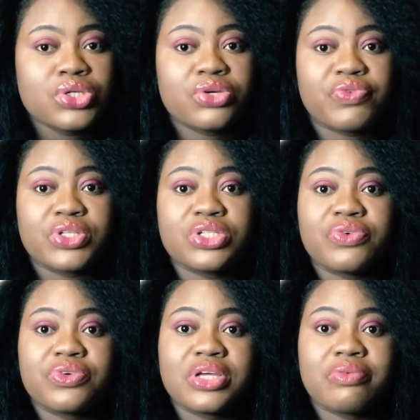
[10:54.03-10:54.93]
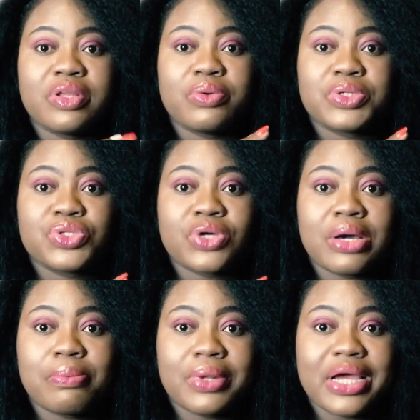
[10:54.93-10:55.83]
So for those of you that really want to
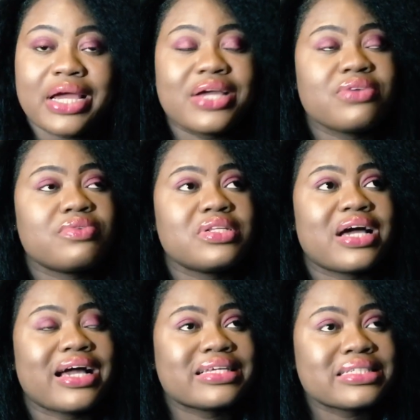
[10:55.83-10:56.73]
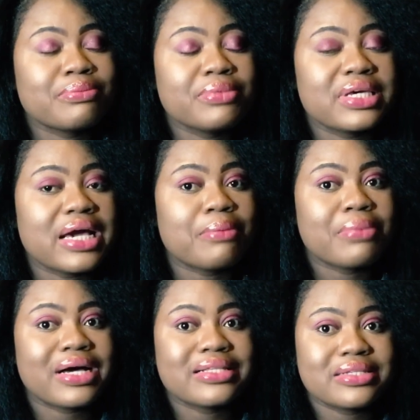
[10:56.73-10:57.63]
apply and you've been asking me
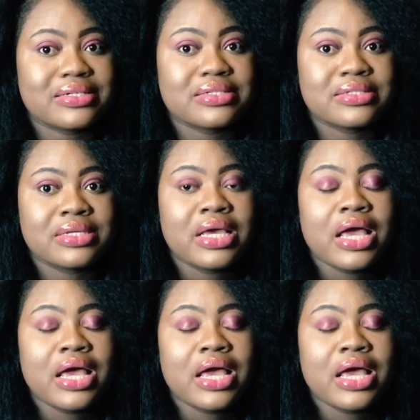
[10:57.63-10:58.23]
about this,